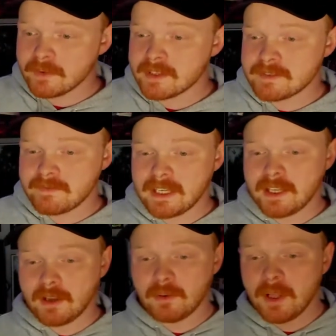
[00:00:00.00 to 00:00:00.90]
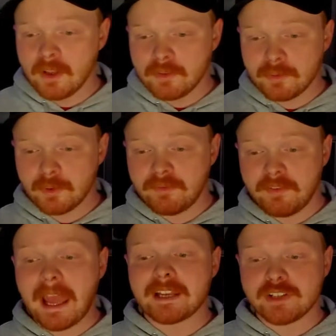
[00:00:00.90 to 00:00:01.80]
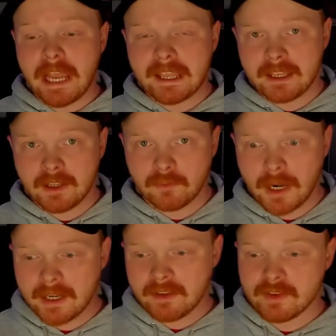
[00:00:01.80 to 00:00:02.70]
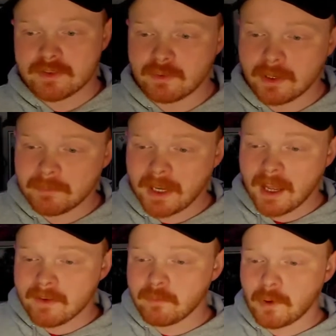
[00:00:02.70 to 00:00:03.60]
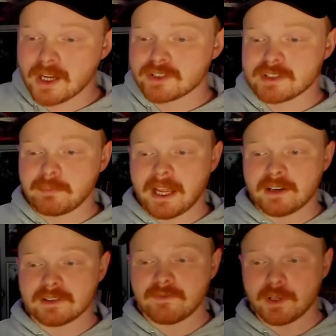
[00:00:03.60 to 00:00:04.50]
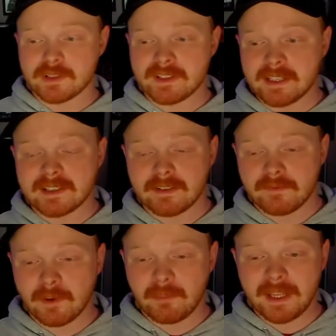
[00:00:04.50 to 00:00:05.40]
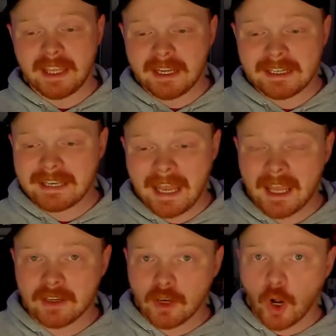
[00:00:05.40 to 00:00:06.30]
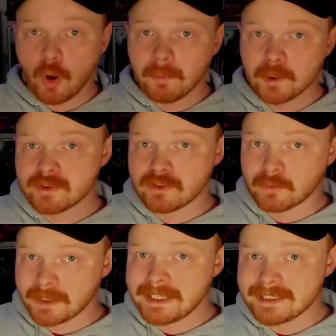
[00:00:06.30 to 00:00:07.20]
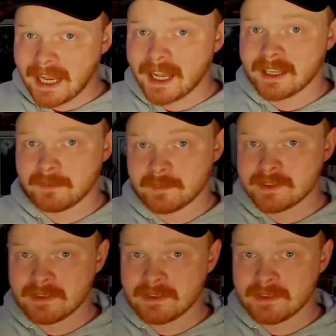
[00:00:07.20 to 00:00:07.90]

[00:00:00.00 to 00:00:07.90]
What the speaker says: this video, through fact checking and writing the script, I've watched Spider's first season from beginning to end almost 3 times.